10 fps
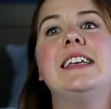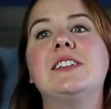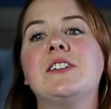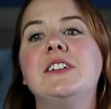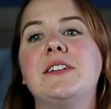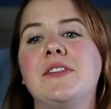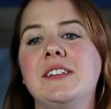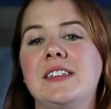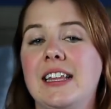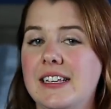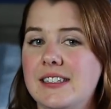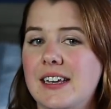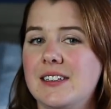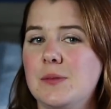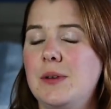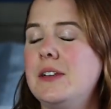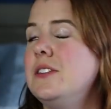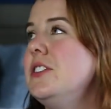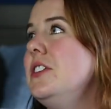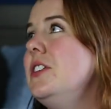Is there a difference in, like, sex
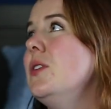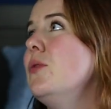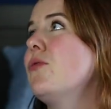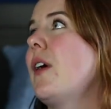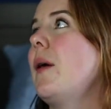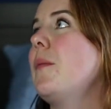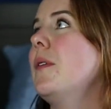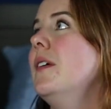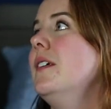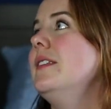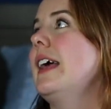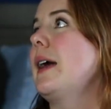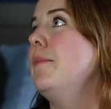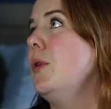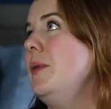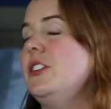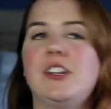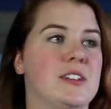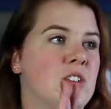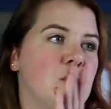appeal to you from... like a booby
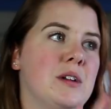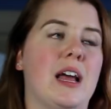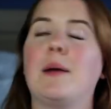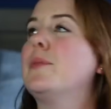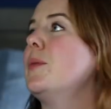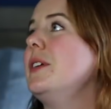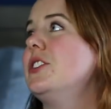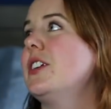chest to a not booby